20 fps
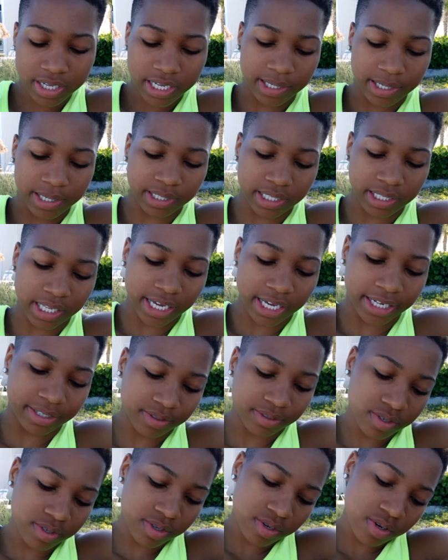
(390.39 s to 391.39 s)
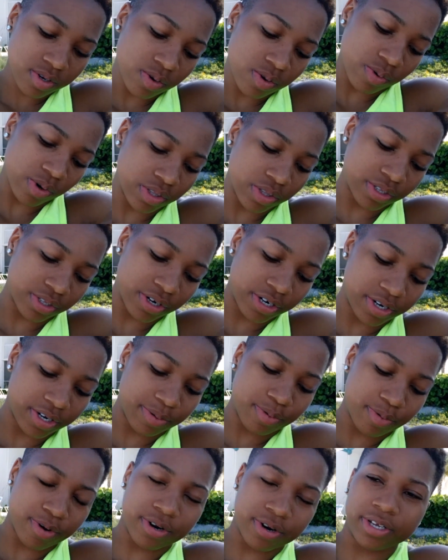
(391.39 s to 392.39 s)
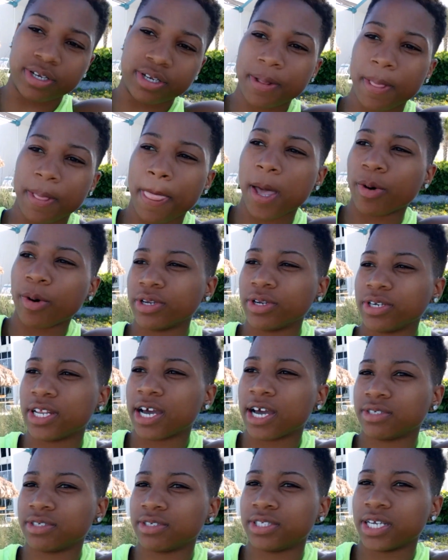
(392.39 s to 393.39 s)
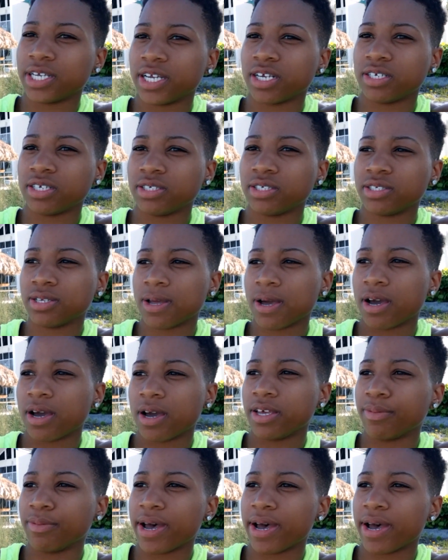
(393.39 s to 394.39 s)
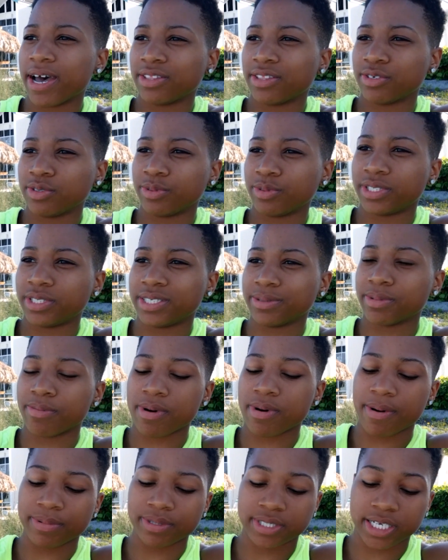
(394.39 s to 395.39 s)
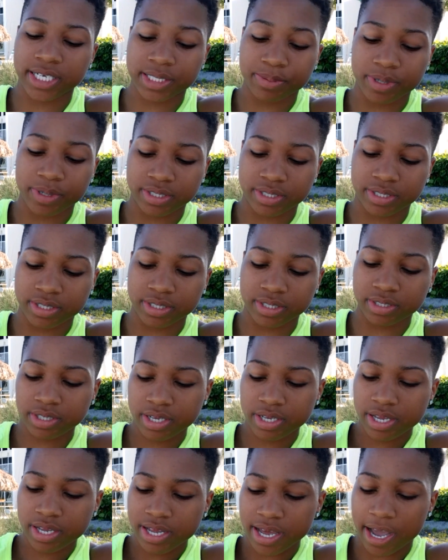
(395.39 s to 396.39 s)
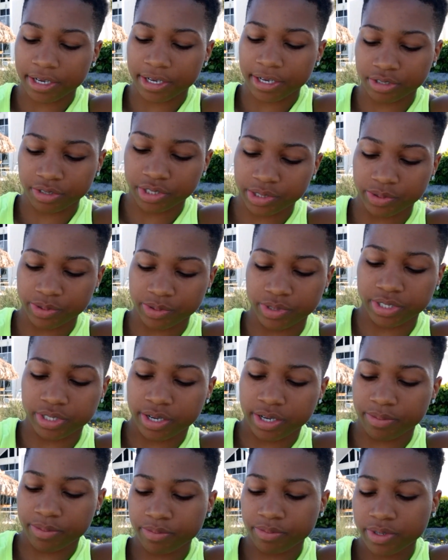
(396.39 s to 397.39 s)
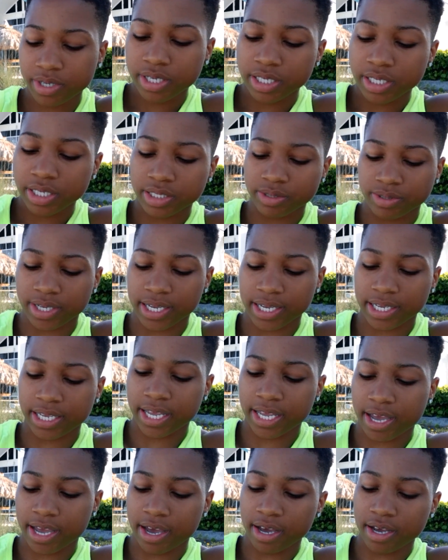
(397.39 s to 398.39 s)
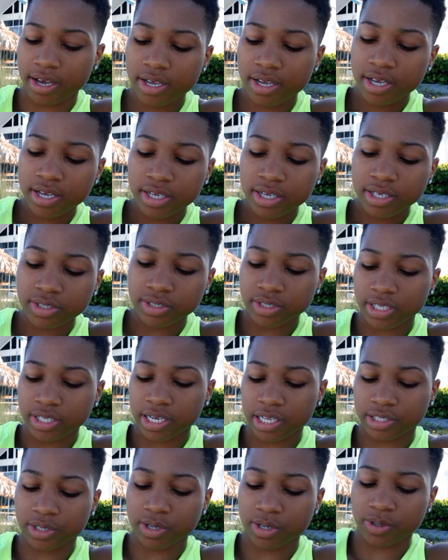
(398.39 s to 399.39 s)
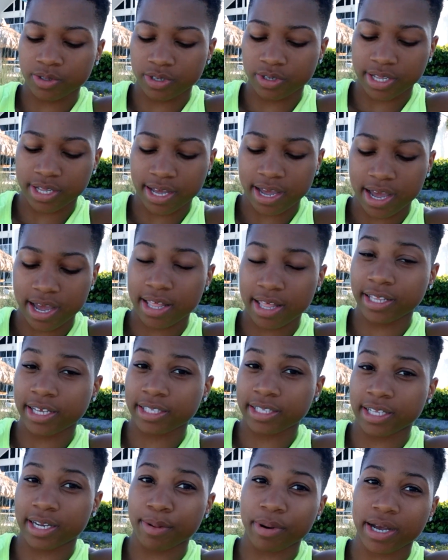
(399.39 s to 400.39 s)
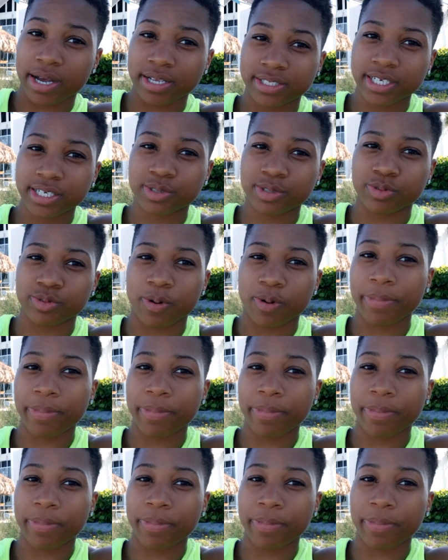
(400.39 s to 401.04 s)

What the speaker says: It was at like 1:30 in the morning. I went downstairs in the bathroom and sent my mom a text message. I asked her if she was up. She was like, yeah. So then I told her that I think that I'm bisexual.